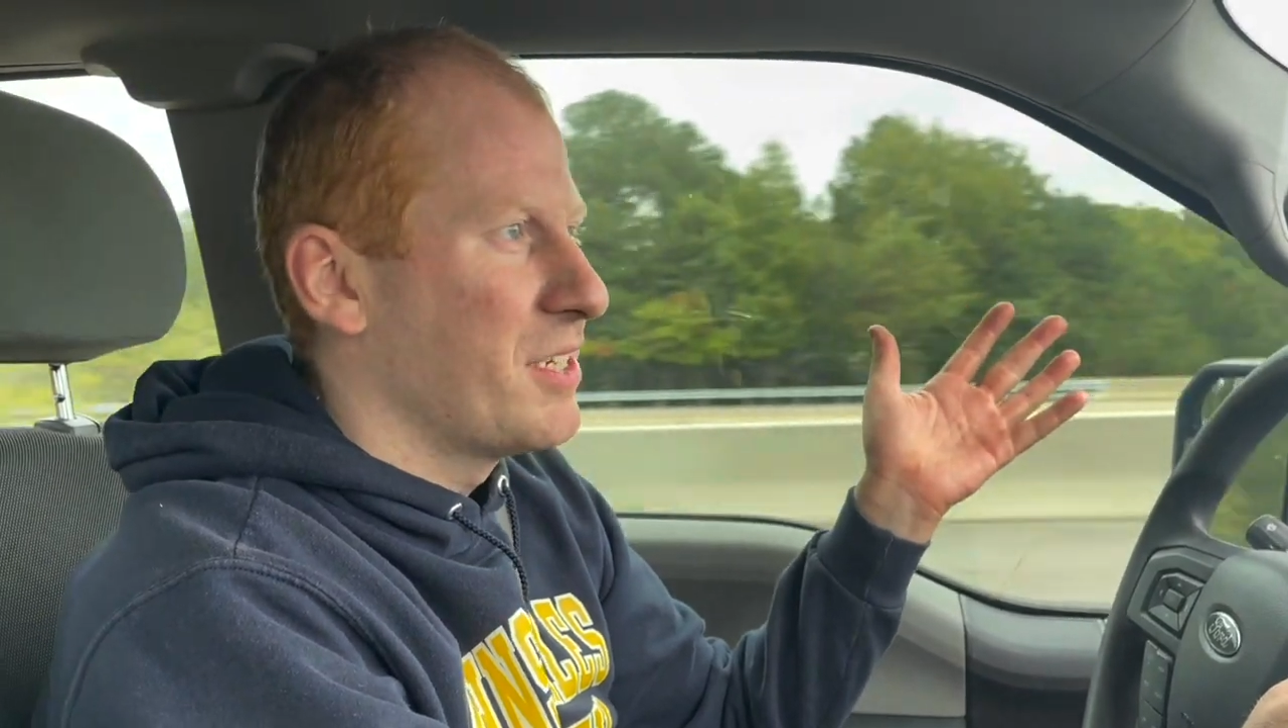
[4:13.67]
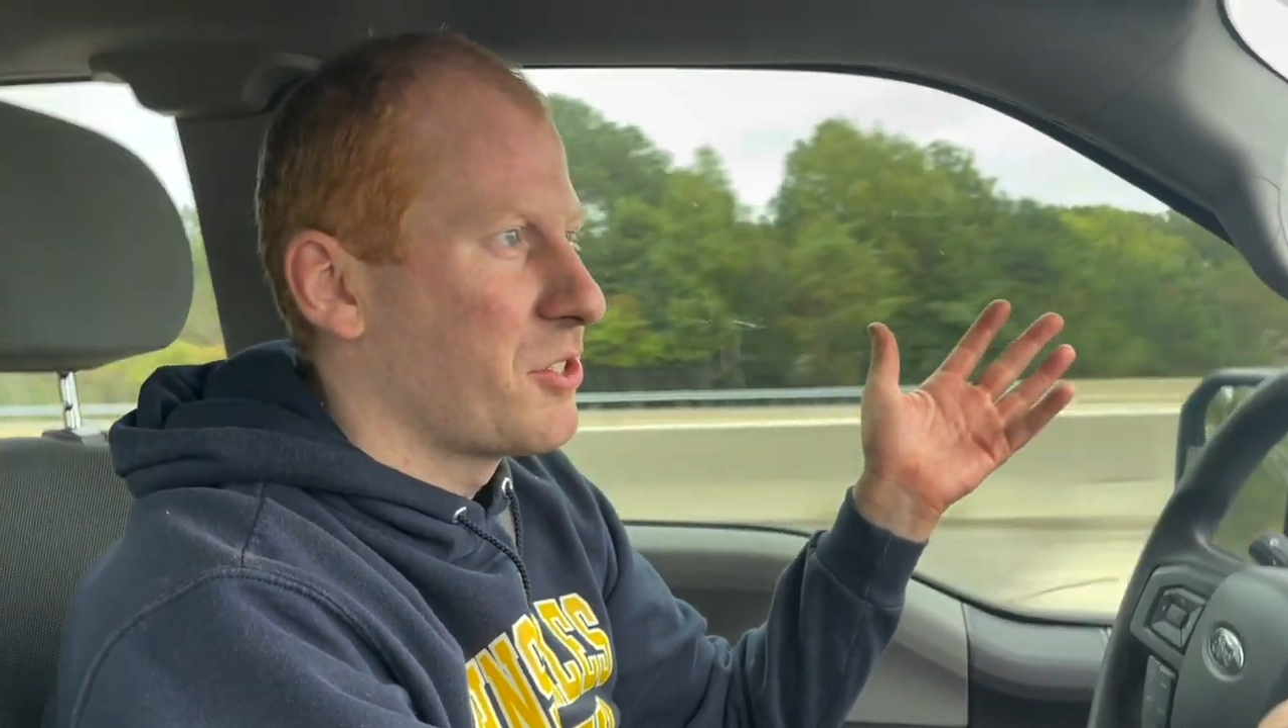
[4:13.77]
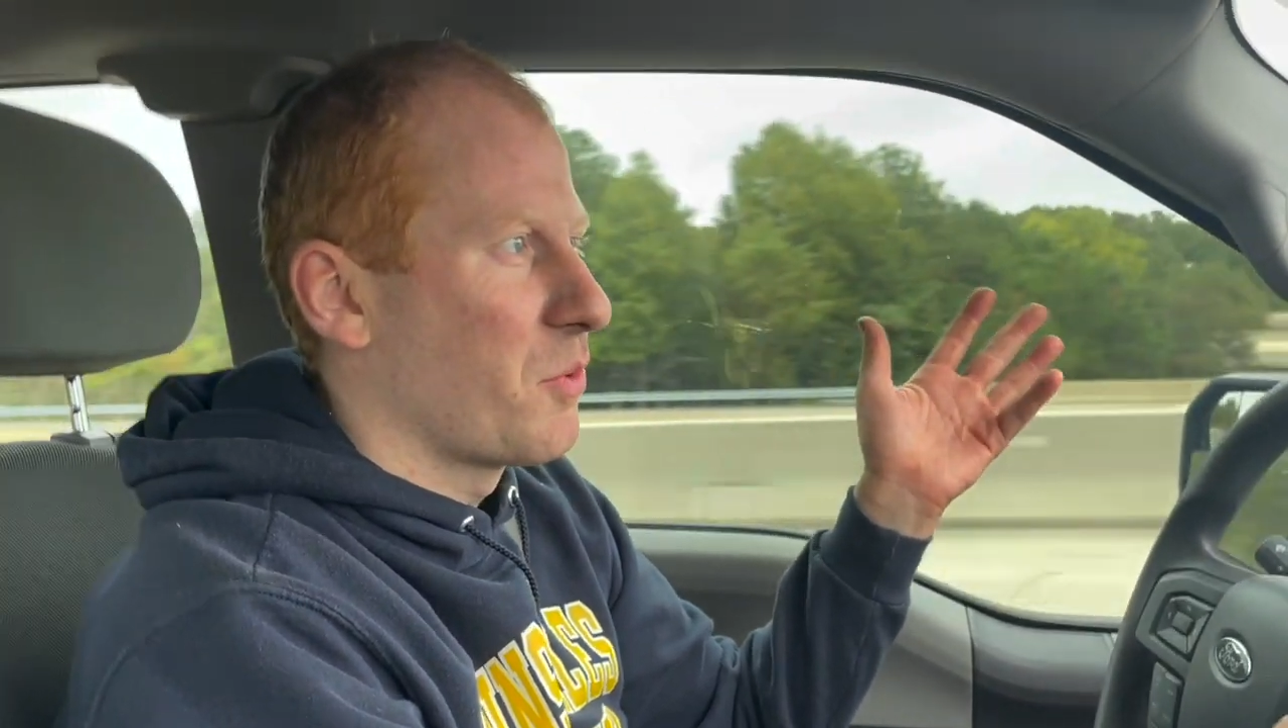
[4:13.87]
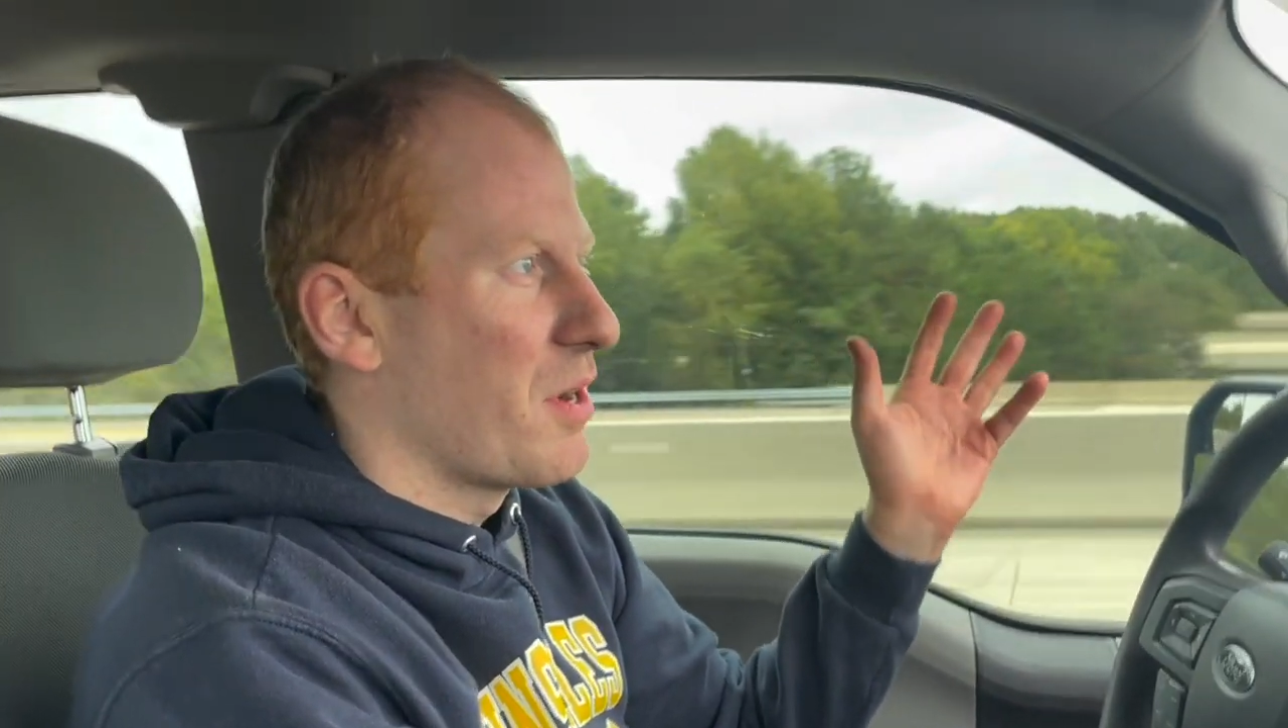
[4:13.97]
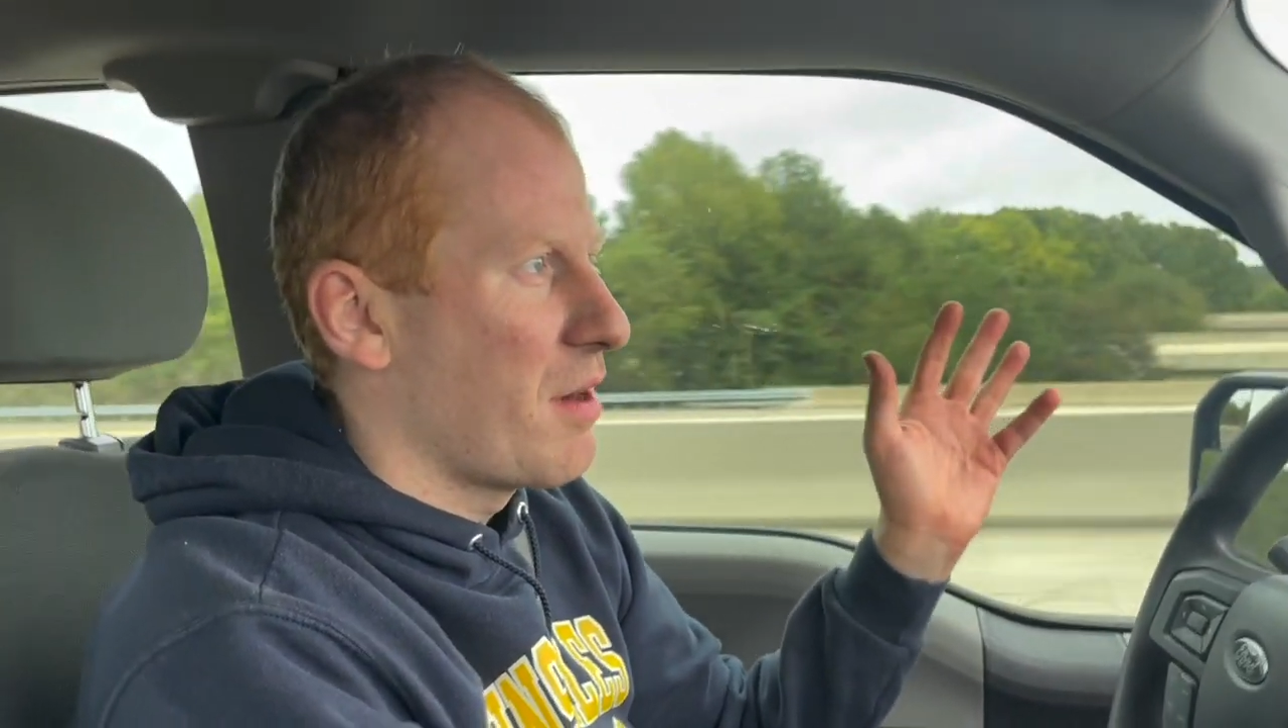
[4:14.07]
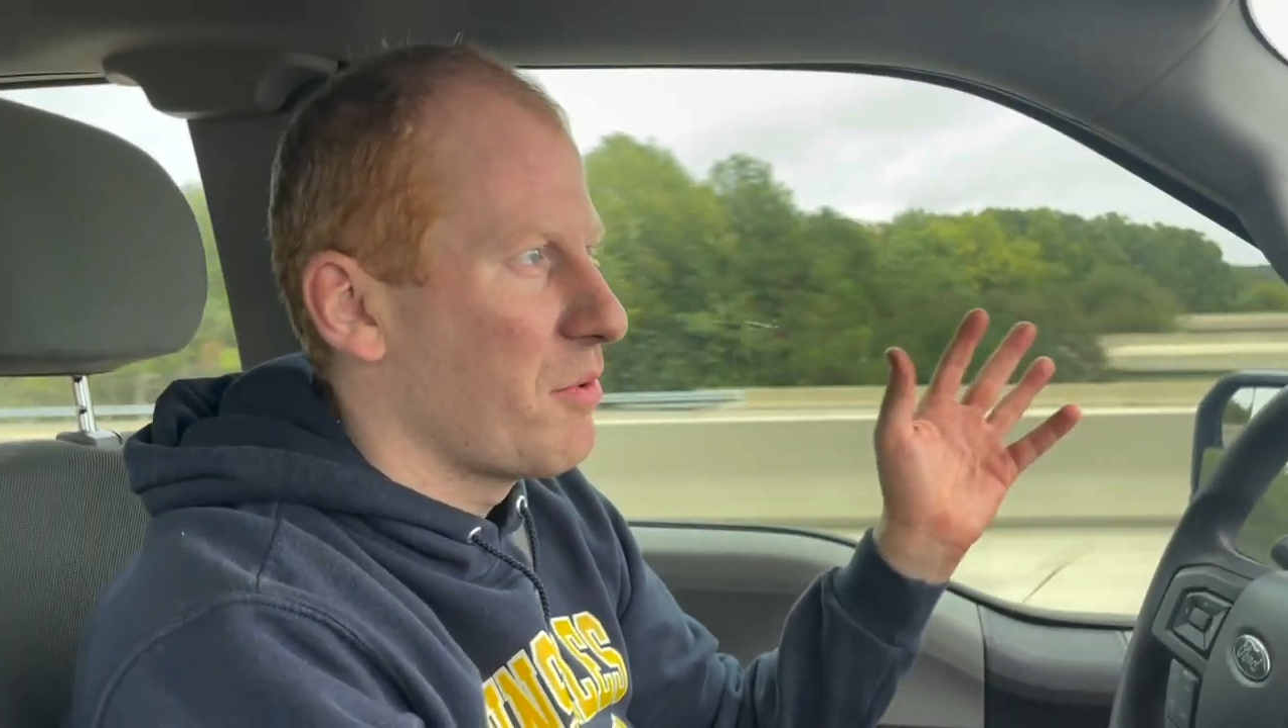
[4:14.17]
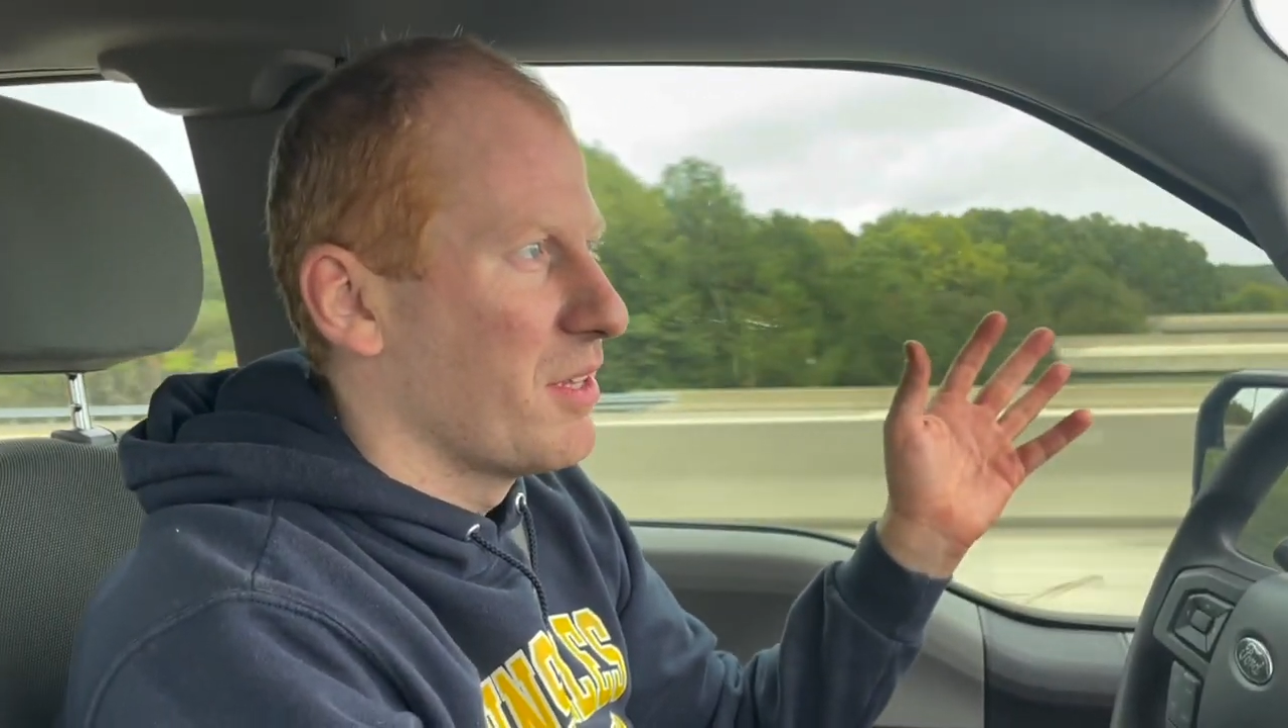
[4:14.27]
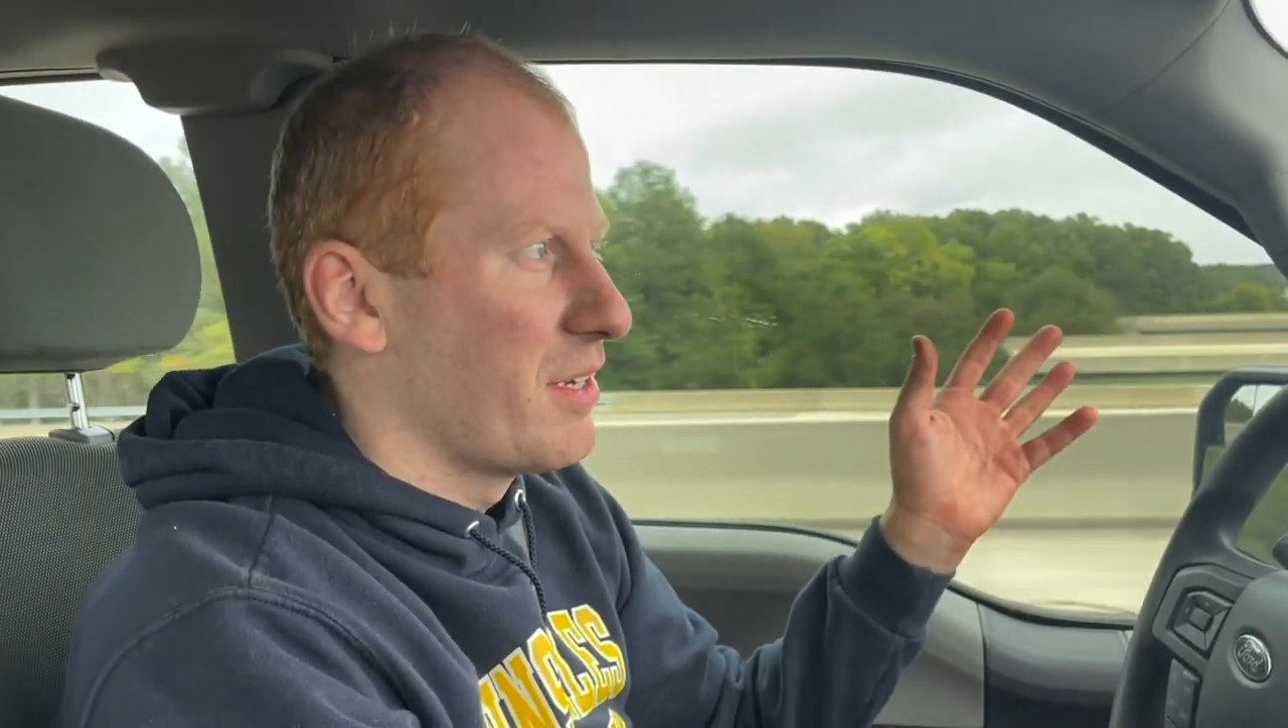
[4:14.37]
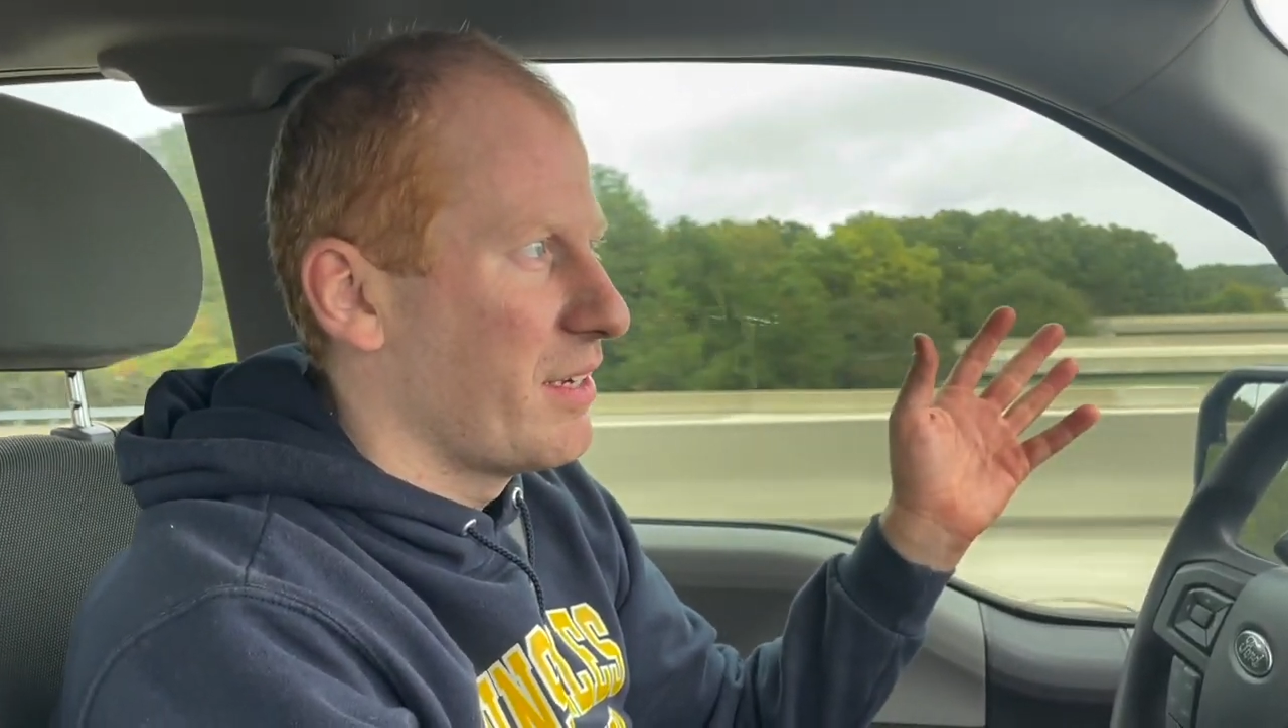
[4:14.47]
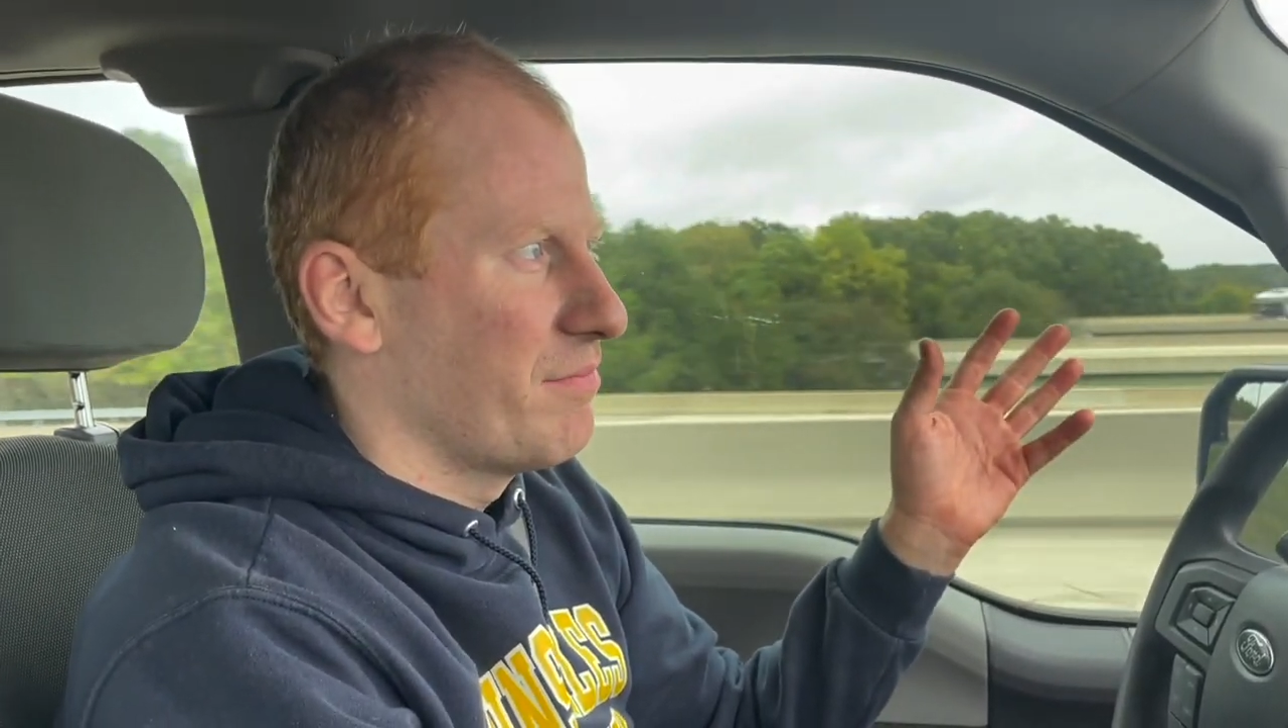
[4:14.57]
so we're not
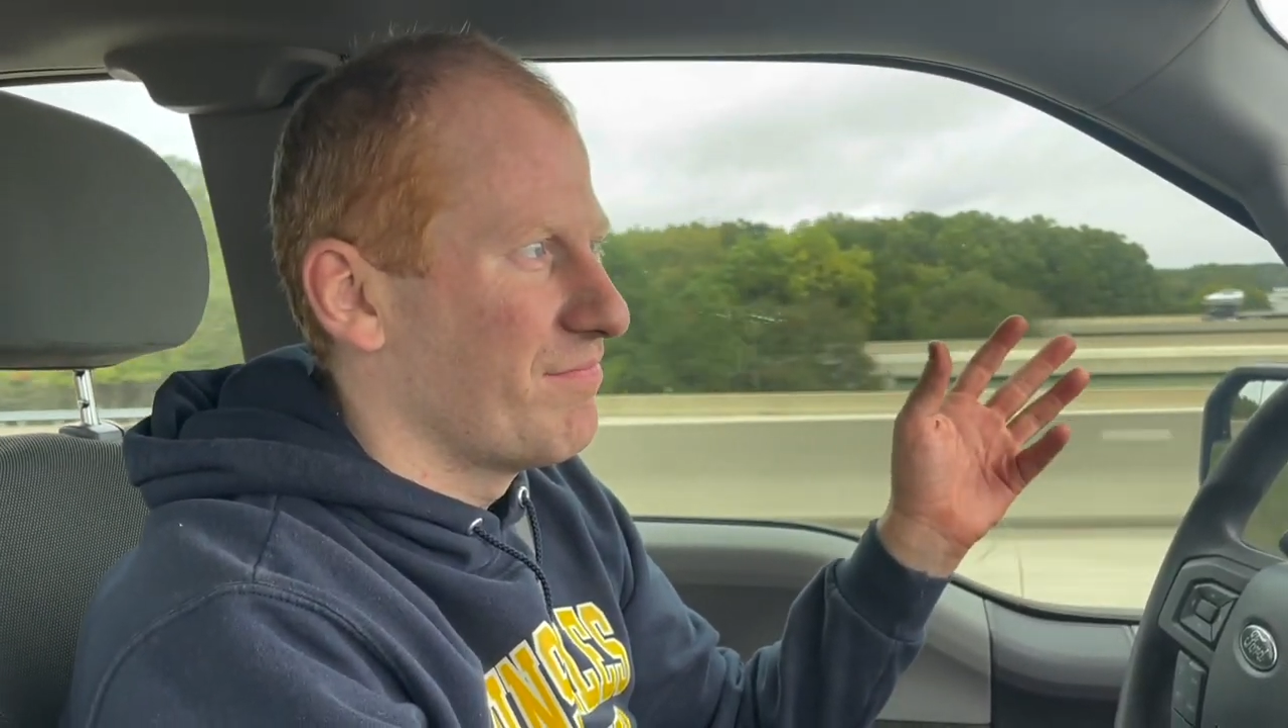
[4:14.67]
really,